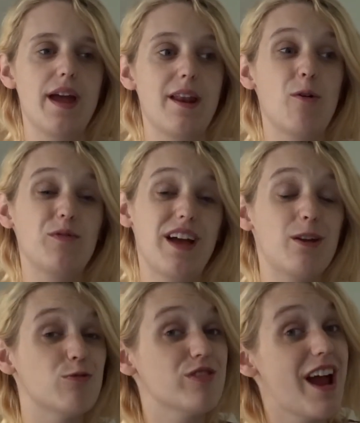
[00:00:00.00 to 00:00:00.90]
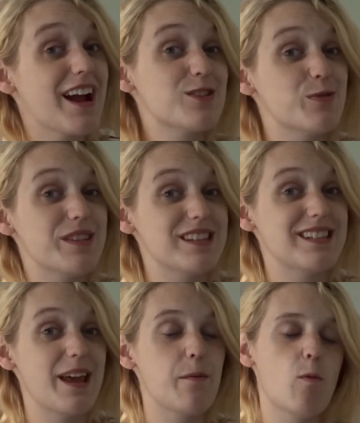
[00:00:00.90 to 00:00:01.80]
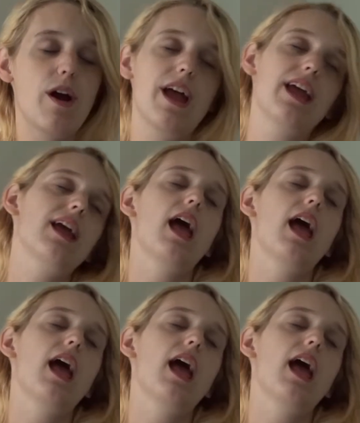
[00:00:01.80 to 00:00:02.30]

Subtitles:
and hopefully I don't react to it the same way.